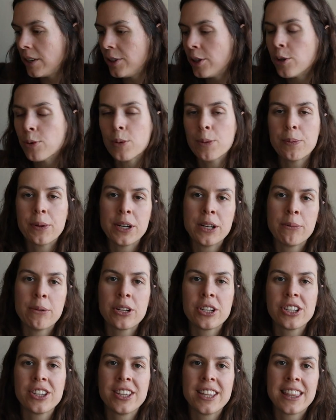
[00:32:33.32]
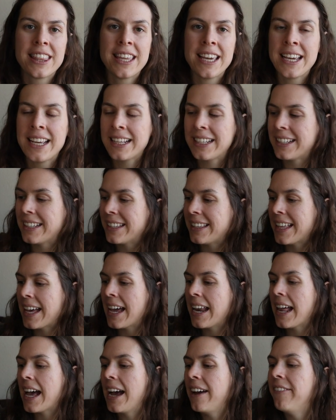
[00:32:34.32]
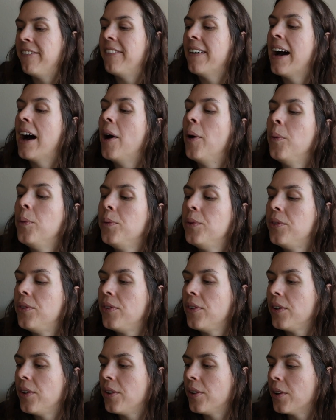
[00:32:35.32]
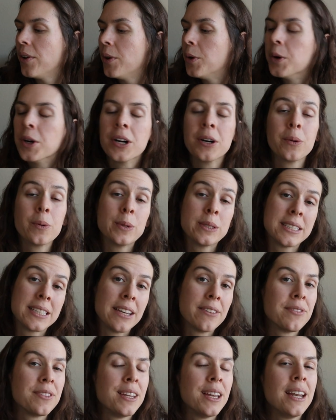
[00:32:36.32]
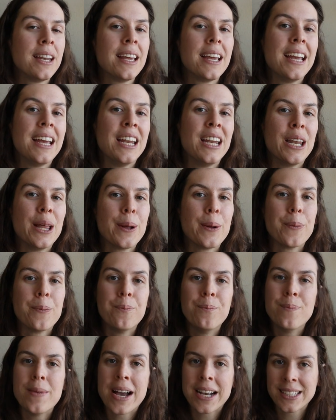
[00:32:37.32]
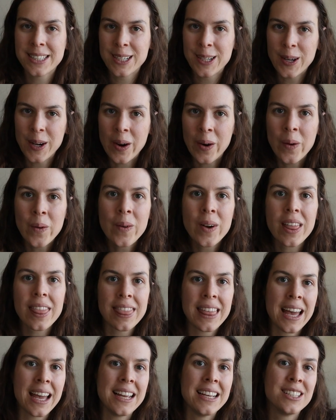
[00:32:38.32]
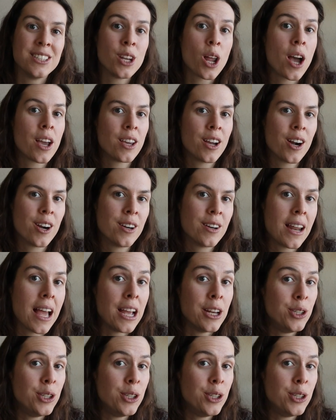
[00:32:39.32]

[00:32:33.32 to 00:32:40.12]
those were pretty much the things that I found or was gifted in Mexico that is not yarn.